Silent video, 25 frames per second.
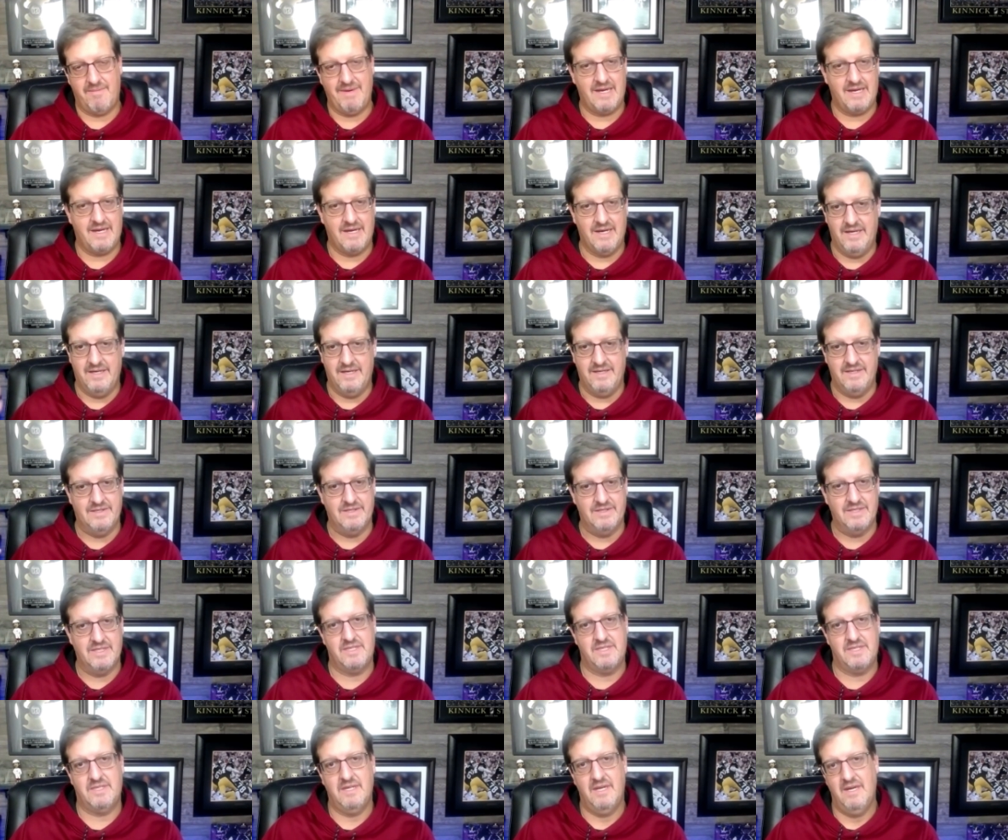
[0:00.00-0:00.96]

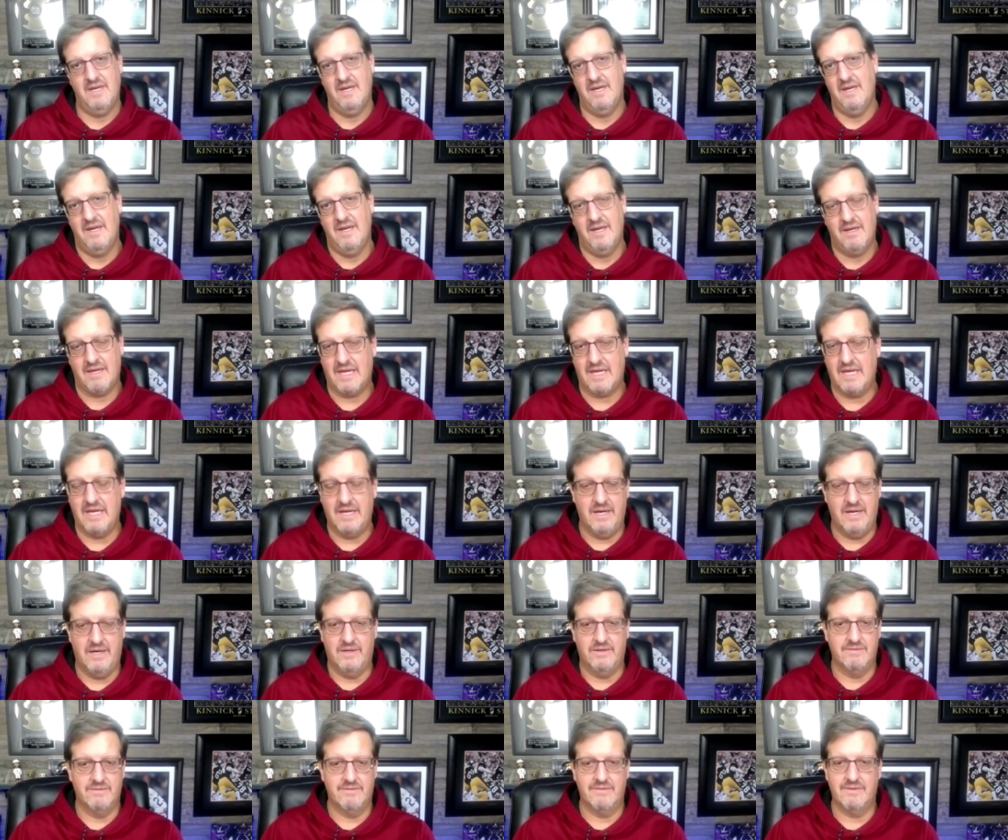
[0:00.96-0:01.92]
because you
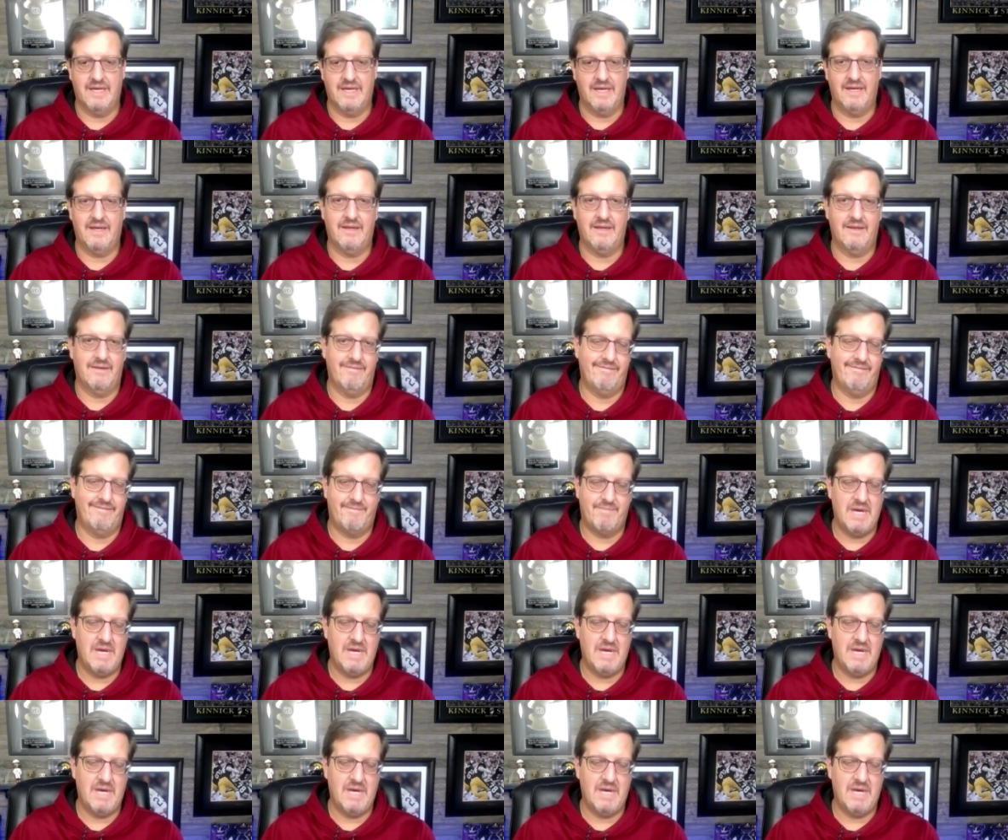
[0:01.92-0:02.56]
know it, it,